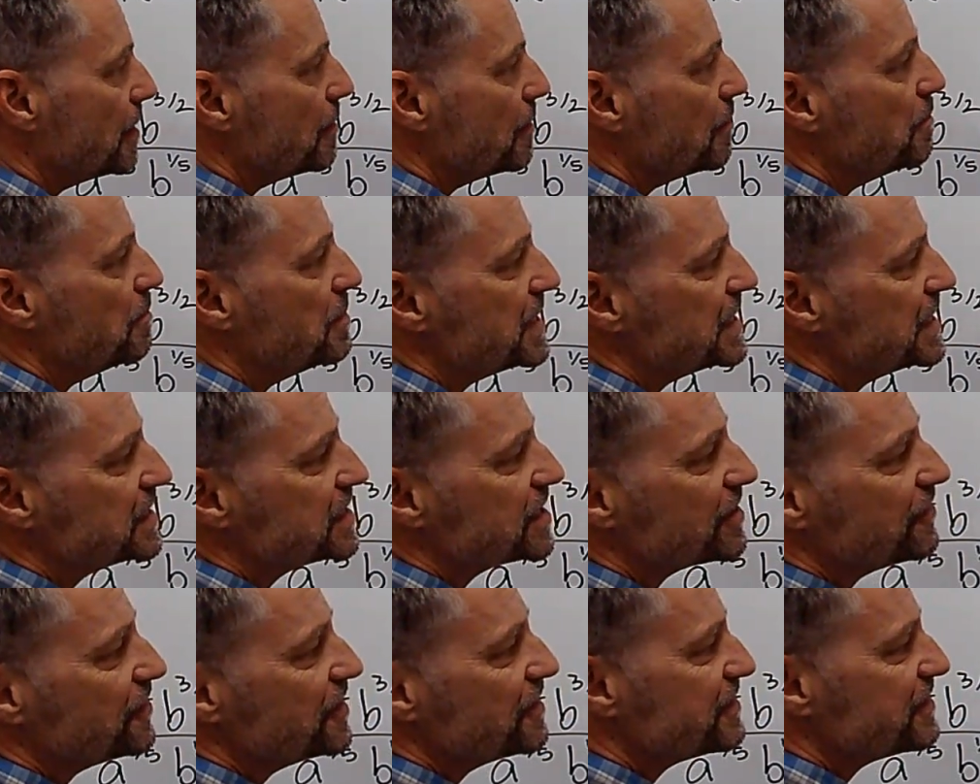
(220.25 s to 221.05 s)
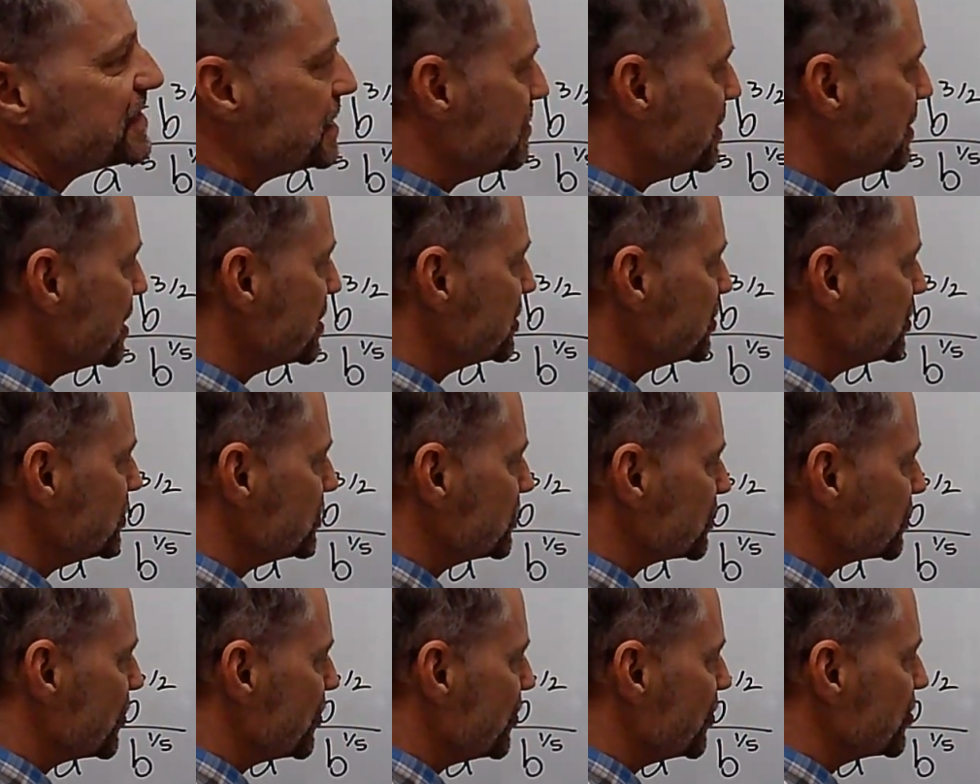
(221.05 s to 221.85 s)
b to the 15 minus 2
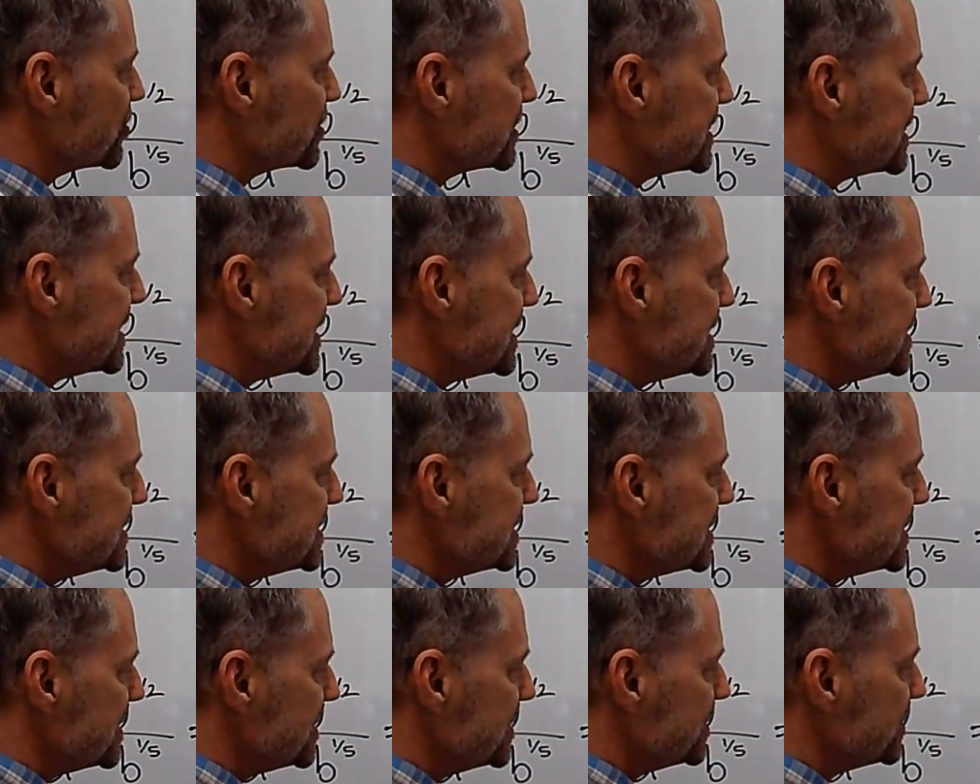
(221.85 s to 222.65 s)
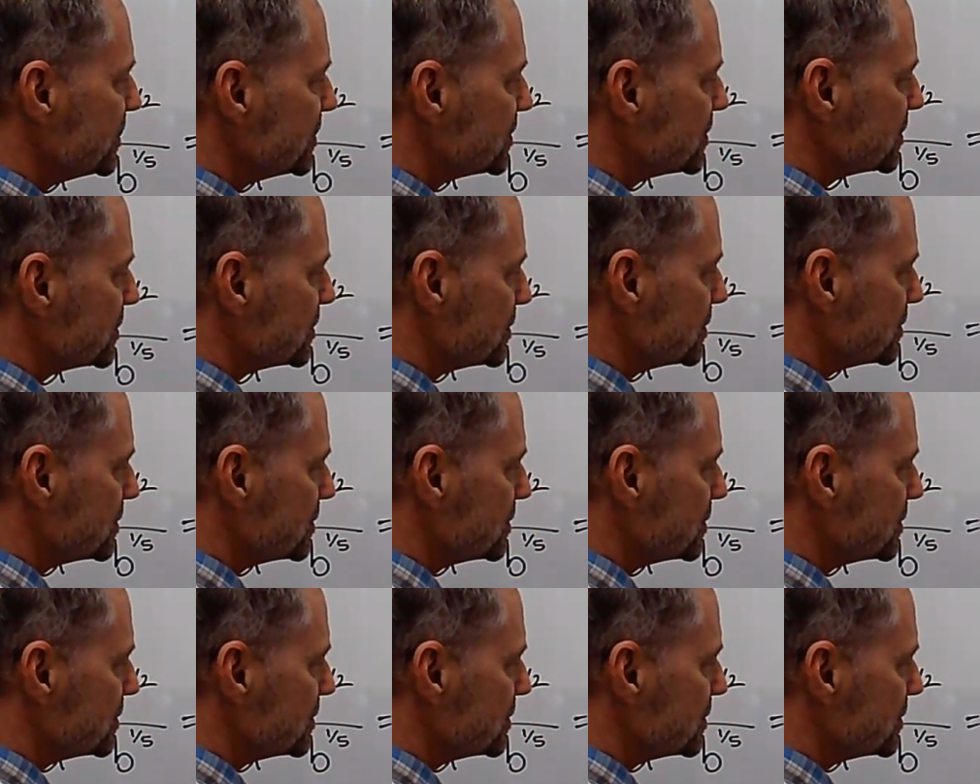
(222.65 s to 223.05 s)
is 13 tenths.